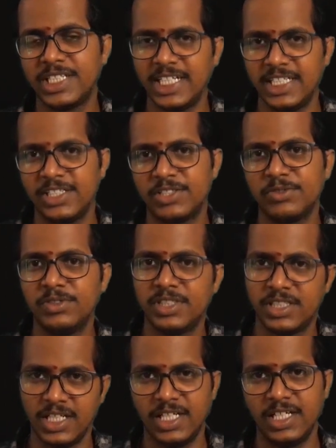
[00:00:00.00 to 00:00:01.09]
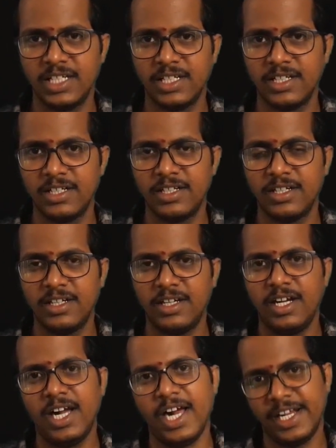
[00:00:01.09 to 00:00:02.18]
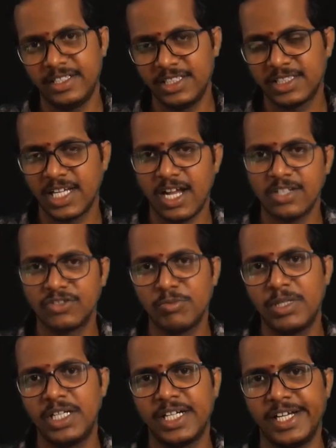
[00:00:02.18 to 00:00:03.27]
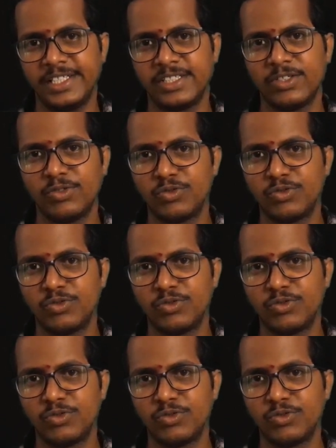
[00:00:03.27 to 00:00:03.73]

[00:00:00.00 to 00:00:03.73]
3 into 3, and this can also be written as